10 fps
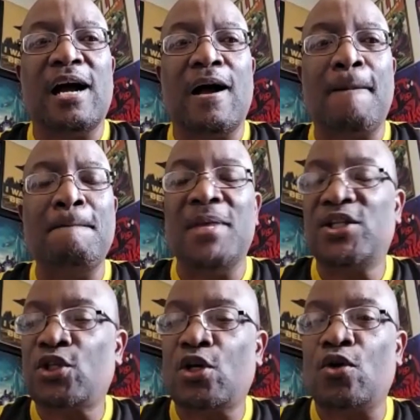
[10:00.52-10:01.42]

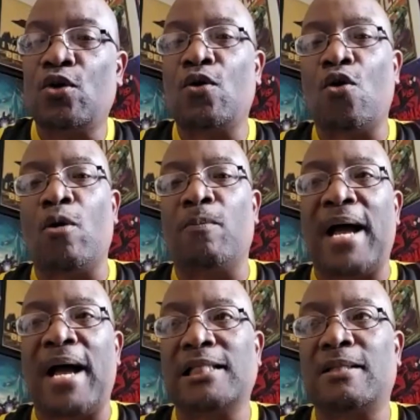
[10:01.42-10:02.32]
mystical or
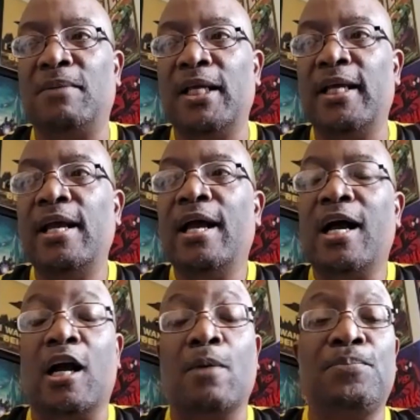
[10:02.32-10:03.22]
possibly
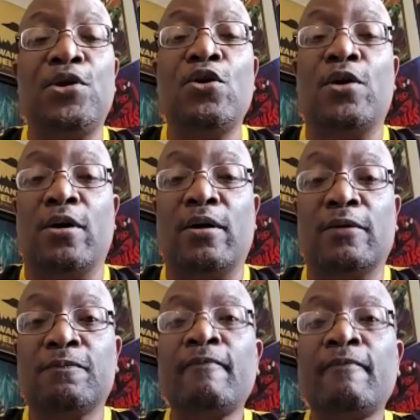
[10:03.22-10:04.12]
a computer
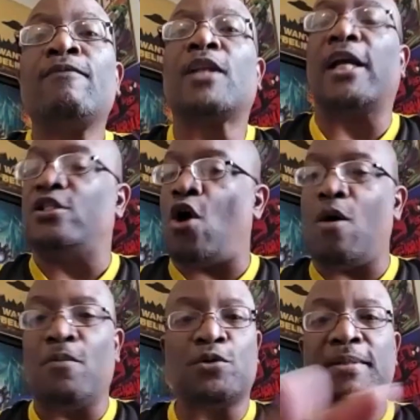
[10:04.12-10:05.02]
is
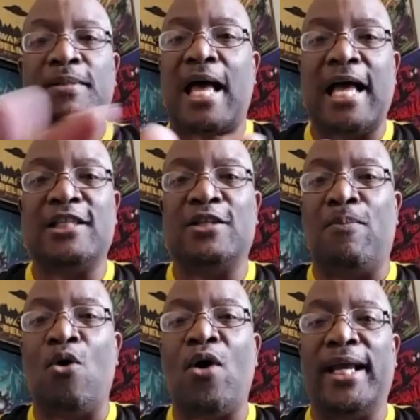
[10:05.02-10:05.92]
almost beside the
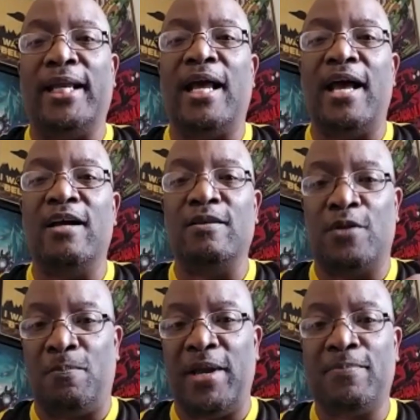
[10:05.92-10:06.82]
point.
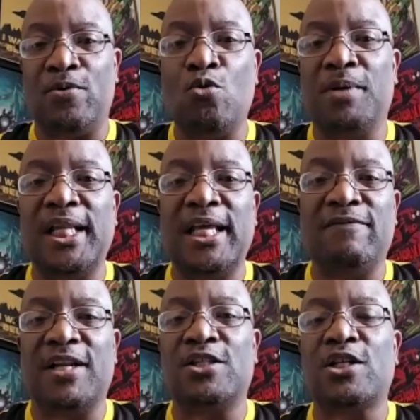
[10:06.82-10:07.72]
The people who believe
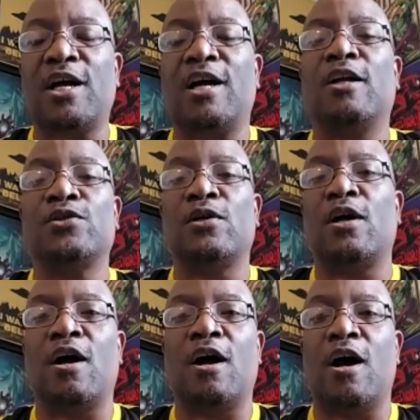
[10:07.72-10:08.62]
in the skulls
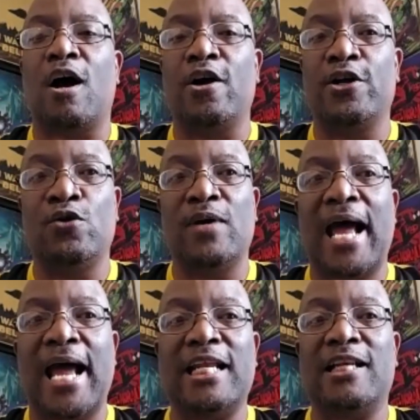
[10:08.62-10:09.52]
are
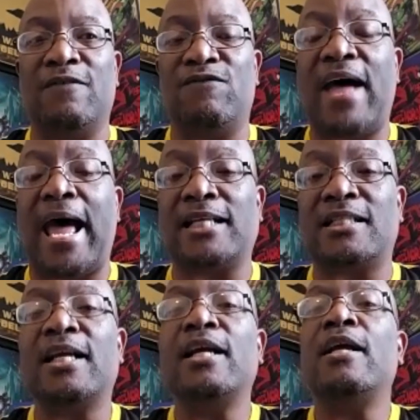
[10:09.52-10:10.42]
united in the fact
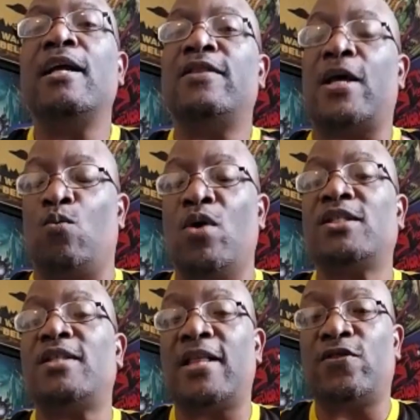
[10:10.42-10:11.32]
that
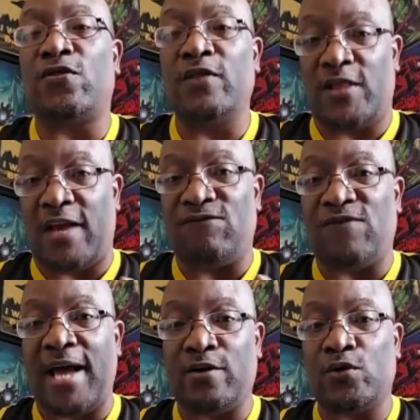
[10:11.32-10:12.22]
once that
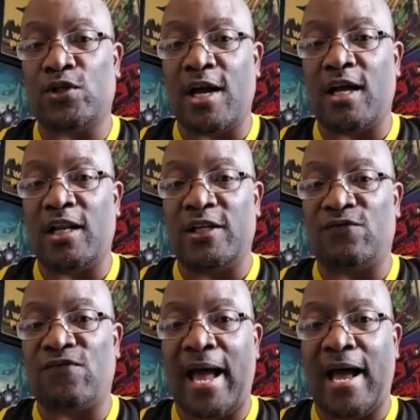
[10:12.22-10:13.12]
final skull
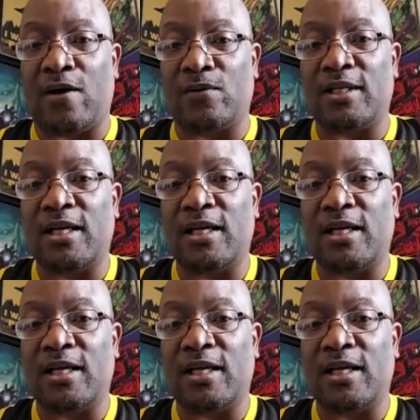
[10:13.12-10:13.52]
is found,